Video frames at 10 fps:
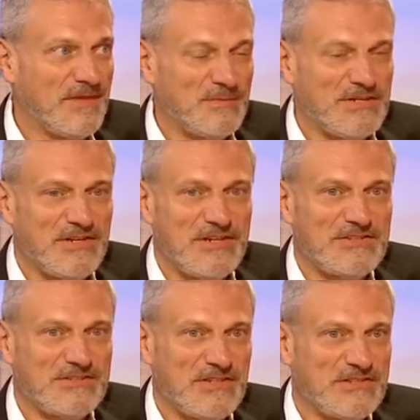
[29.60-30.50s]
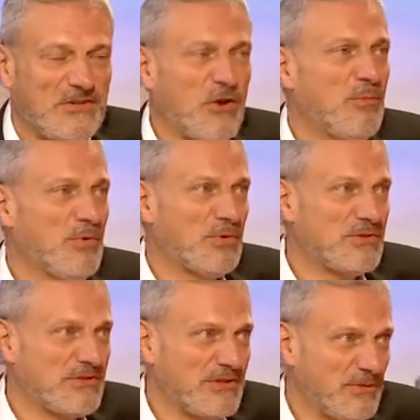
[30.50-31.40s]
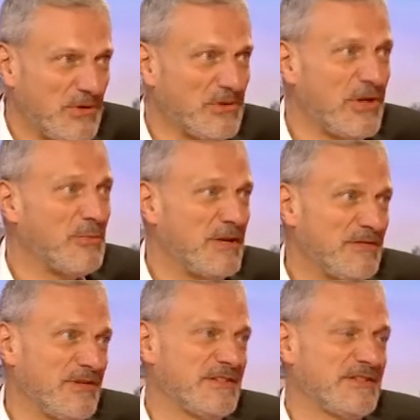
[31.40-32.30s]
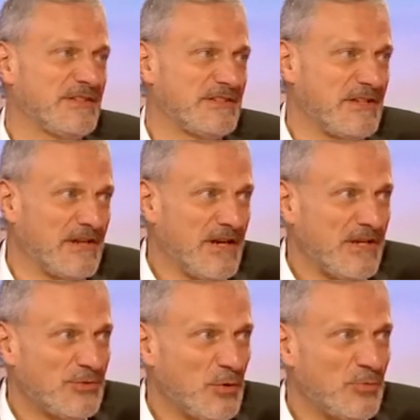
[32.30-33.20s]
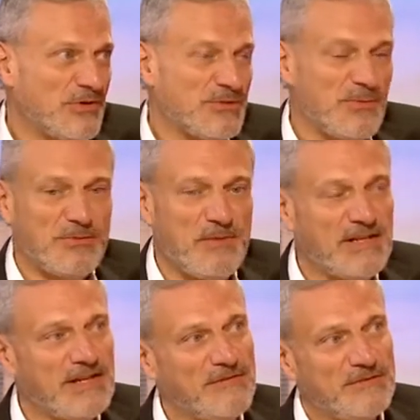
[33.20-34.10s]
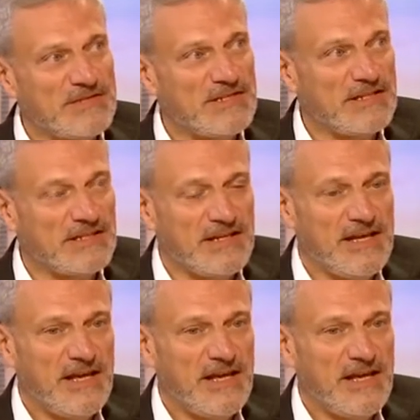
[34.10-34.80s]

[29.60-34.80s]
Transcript: Absolutely. It's so important. We all know the benefits that sport brings, both mentally and physically.